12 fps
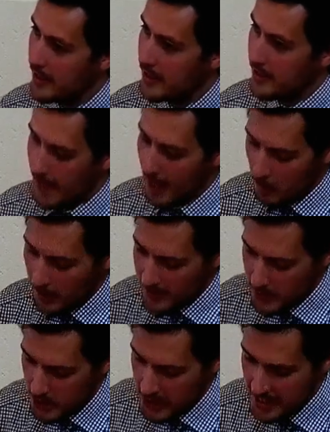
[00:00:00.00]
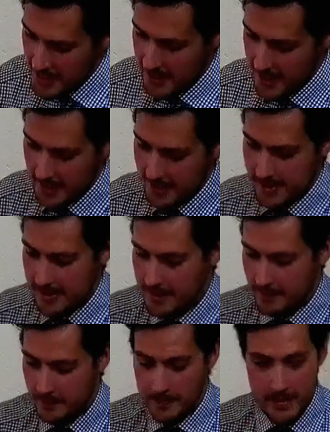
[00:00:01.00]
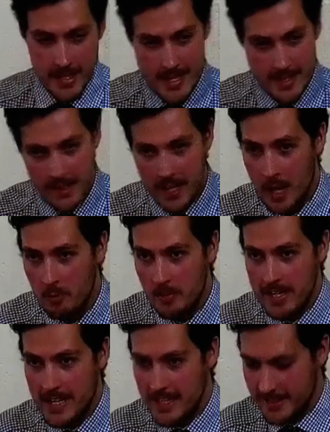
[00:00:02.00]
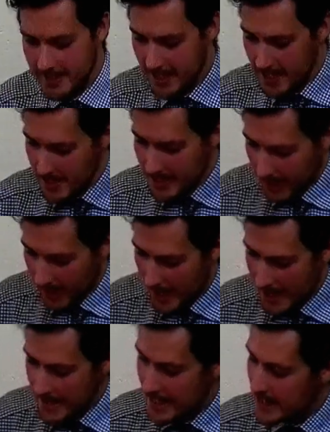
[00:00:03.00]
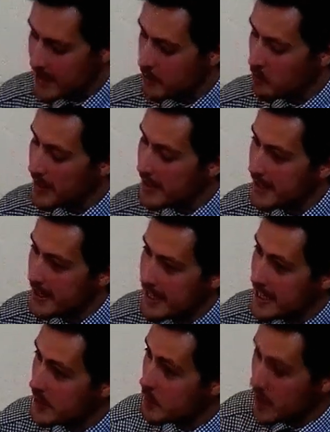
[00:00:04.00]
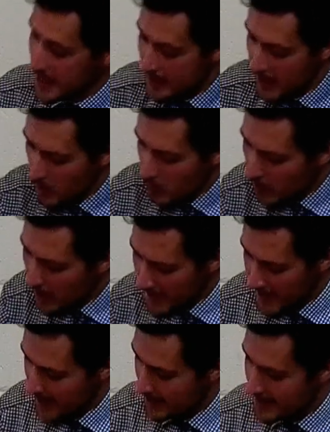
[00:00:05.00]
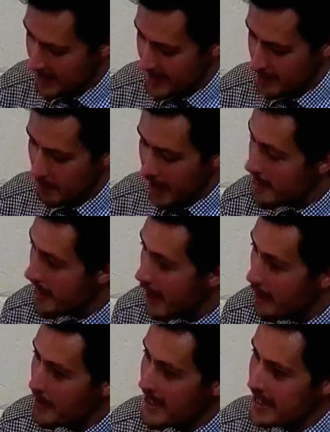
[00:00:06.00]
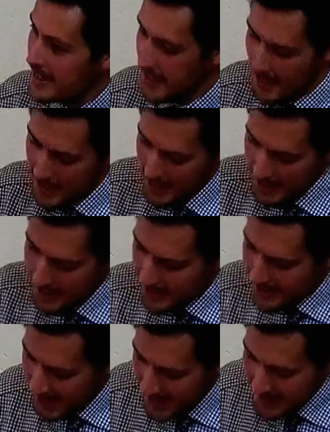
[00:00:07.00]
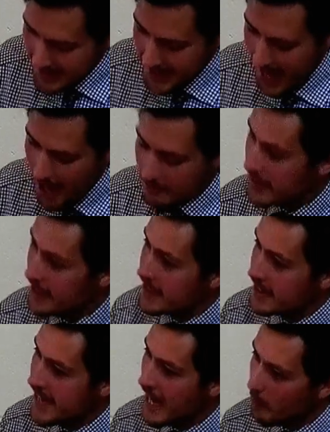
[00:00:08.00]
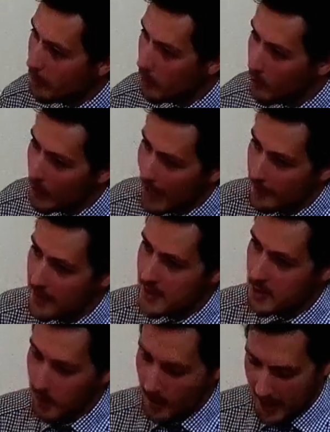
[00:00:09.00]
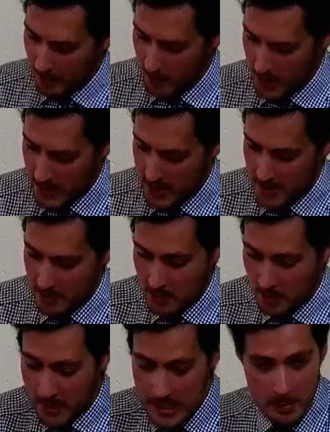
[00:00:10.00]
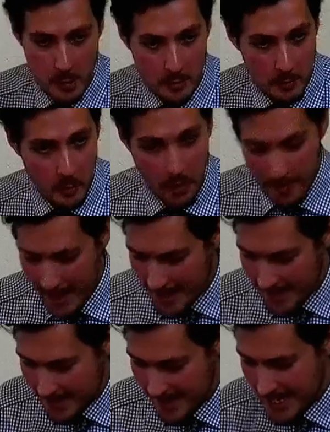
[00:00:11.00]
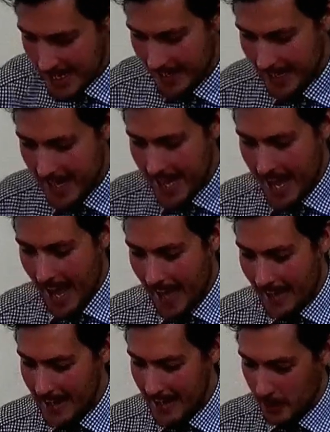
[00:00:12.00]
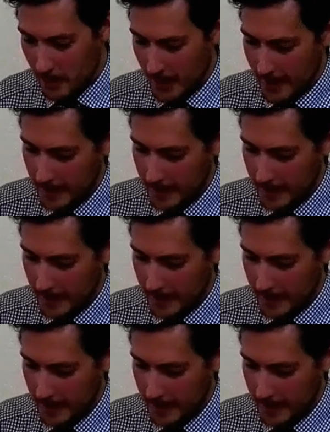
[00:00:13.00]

That one is Jesus. He has come, he has died, he has risen, he's been witnessed by them. He has ascended to heaven and has now poured out the Spirit, which is responsible for what they are seeing and hearing.